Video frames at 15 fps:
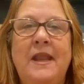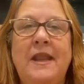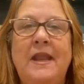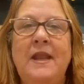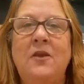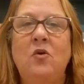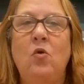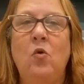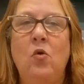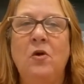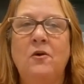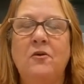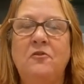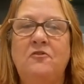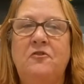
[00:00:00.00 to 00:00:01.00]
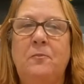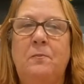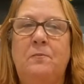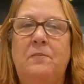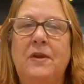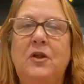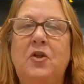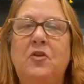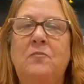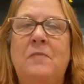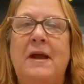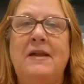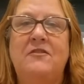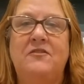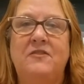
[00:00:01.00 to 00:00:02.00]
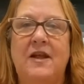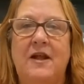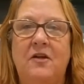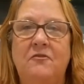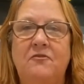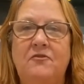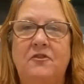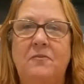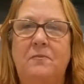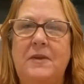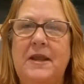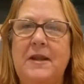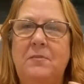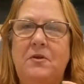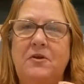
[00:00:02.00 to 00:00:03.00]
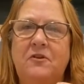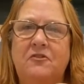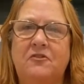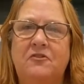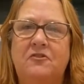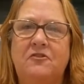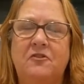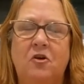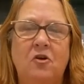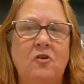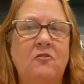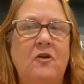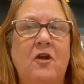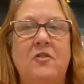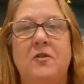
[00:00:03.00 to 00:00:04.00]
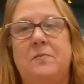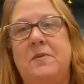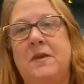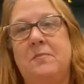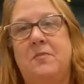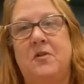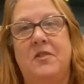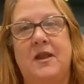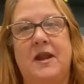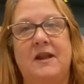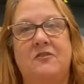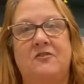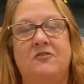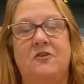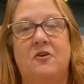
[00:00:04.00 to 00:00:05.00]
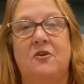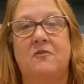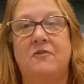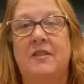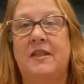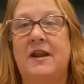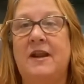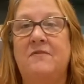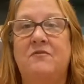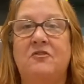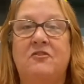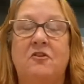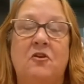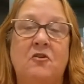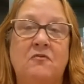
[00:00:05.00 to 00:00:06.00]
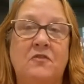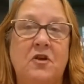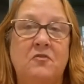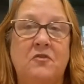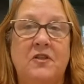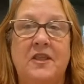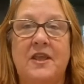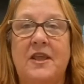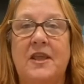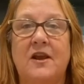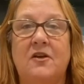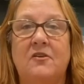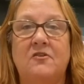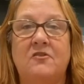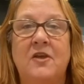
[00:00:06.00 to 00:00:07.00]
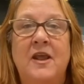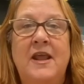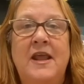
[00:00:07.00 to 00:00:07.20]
in order to build myself to be able to serve all the people that I serve and that I've served over the years,